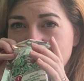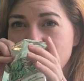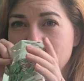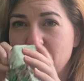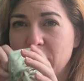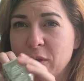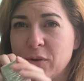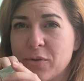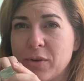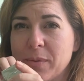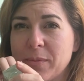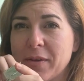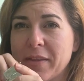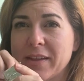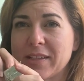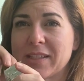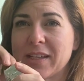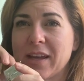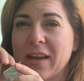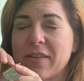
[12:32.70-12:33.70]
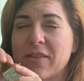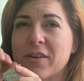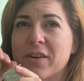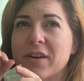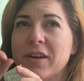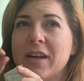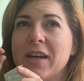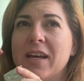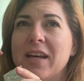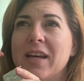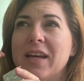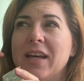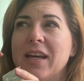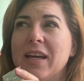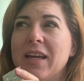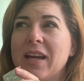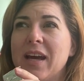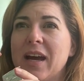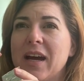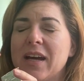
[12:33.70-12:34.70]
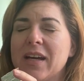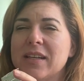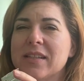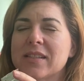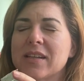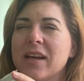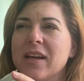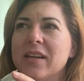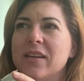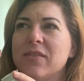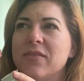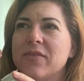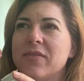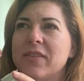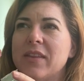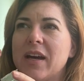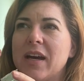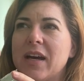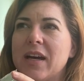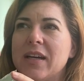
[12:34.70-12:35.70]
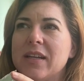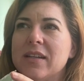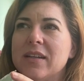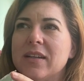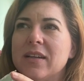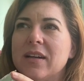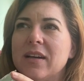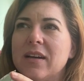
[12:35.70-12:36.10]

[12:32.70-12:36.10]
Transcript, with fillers: when you cream all that together, it has kind of that